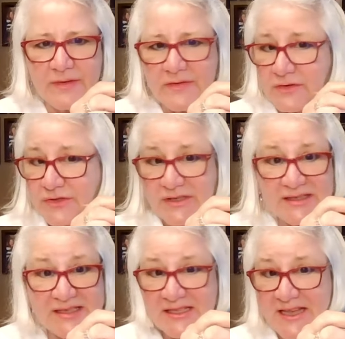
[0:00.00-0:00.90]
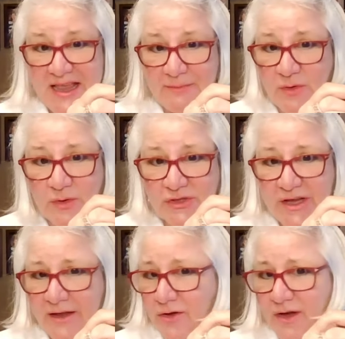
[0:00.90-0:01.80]
So just the same
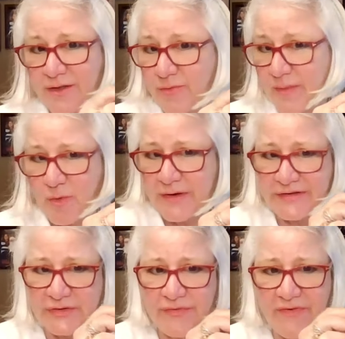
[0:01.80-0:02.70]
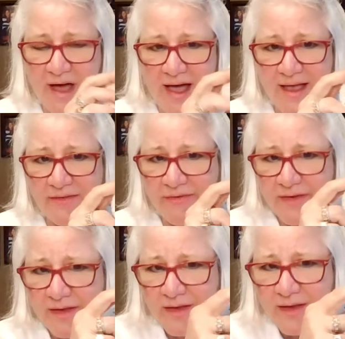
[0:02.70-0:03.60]
crochet hook, a 3.25,
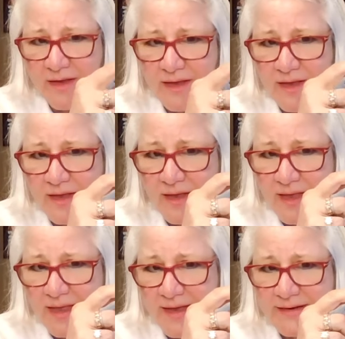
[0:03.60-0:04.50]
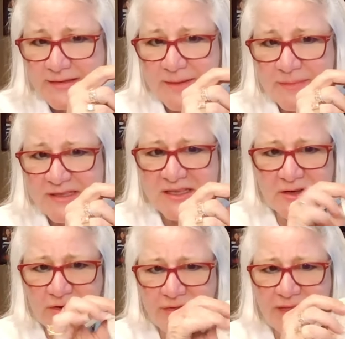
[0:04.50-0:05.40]
and it's a
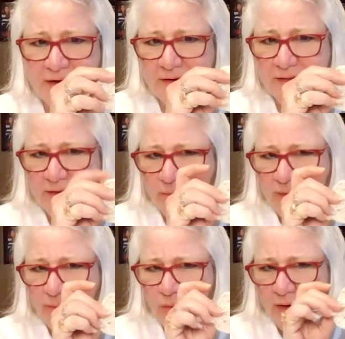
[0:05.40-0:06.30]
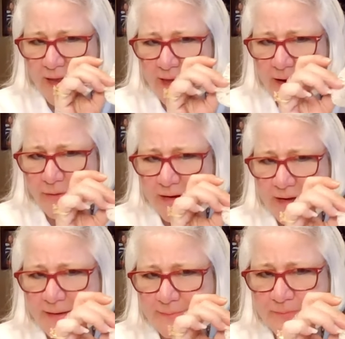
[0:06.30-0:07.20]
little thinner, a little bit more
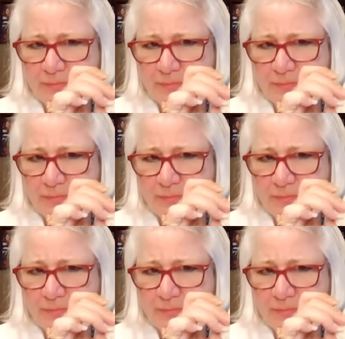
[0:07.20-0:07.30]
airy,